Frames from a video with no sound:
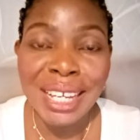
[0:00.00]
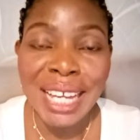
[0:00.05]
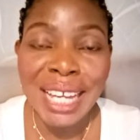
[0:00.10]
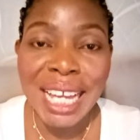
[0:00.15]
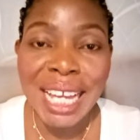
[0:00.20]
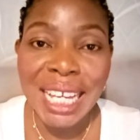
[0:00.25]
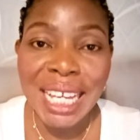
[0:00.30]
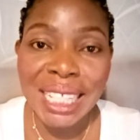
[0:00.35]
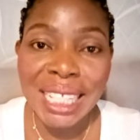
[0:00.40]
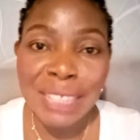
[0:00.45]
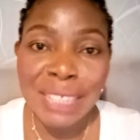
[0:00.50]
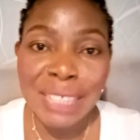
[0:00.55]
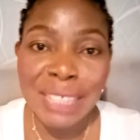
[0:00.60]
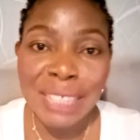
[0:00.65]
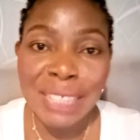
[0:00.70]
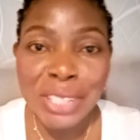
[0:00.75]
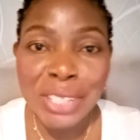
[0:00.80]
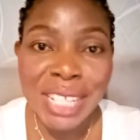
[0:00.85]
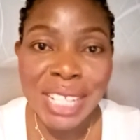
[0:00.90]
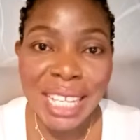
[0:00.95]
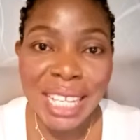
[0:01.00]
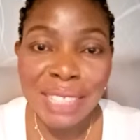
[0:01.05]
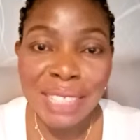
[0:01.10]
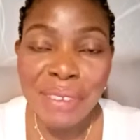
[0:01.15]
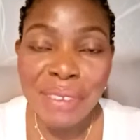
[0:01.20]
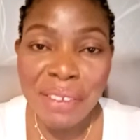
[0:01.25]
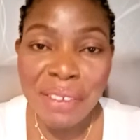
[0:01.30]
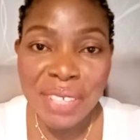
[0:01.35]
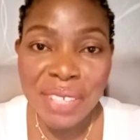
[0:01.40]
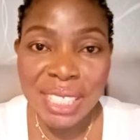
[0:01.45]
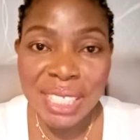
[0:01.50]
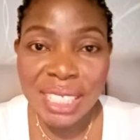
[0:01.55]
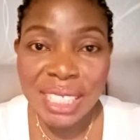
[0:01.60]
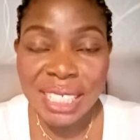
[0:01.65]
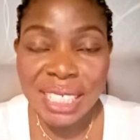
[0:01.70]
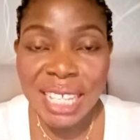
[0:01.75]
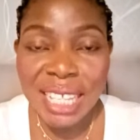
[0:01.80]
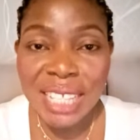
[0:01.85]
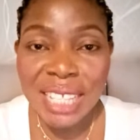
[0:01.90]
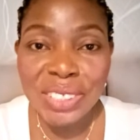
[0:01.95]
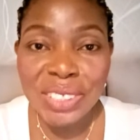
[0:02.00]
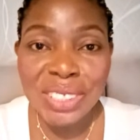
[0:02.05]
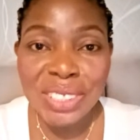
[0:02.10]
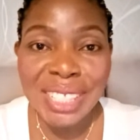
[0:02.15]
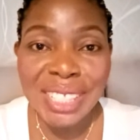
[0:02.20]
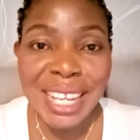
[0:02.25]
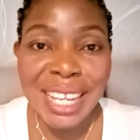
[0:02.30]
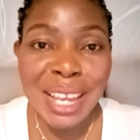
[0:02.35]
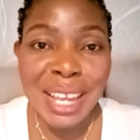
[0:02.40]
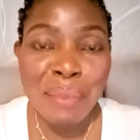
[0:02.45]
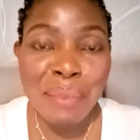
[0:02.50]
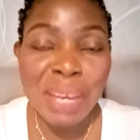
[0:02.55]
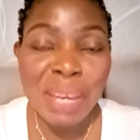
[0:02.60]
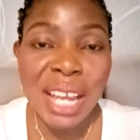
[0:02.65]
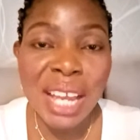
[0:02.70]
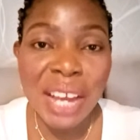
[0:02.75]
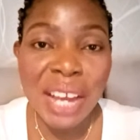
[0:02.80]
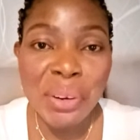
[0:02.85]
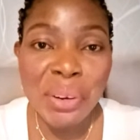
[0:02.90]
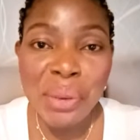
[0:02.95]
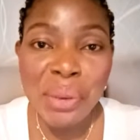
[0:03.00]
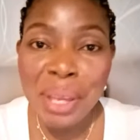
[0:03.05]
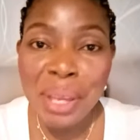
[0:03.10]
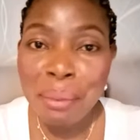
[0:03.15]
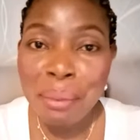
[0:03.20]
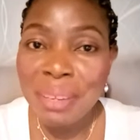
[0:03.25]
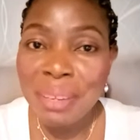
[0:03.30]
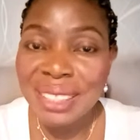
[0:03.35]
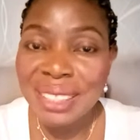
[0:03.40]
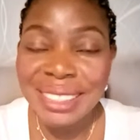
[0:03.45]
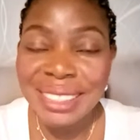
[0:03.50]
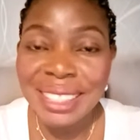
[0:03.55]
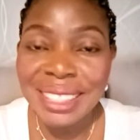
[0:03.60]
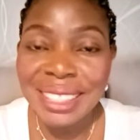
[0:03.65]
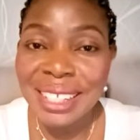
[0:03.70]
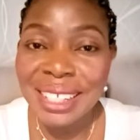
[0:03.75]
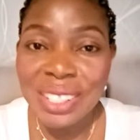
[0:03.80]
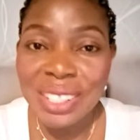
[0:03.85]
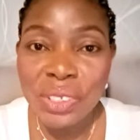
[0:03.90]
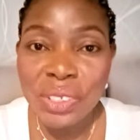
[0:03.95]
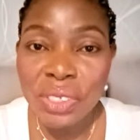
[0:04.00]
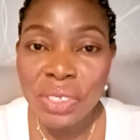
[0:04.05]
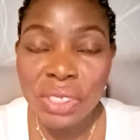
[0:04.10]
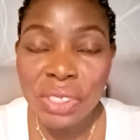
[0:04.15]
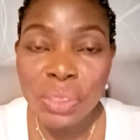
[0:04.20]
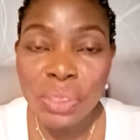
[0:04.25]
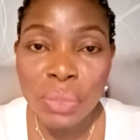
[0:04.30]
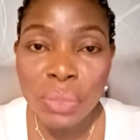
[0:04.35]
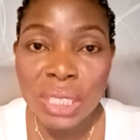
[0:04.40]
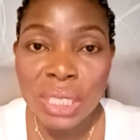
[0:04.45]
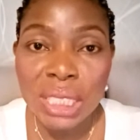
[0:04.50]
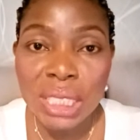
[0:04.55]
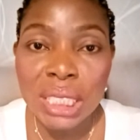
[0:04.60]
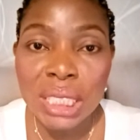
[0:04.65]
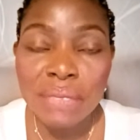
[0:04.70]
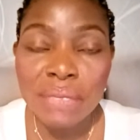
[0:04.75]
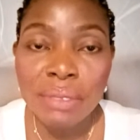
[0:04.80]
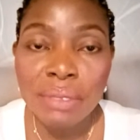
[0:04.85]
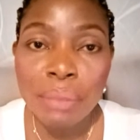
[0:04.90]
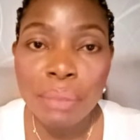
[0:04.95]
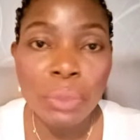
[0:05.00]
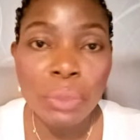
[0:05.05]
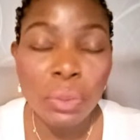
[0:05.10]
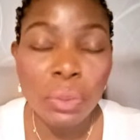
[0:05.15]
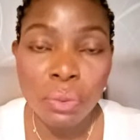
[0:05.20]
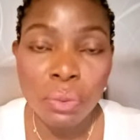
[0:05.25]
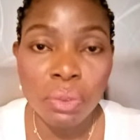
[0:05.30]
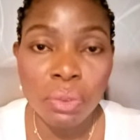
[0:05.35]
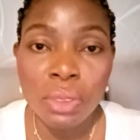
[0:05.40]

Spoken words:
4 years, 5 or 6 years, and say make I not help and say you just want to leave them. No,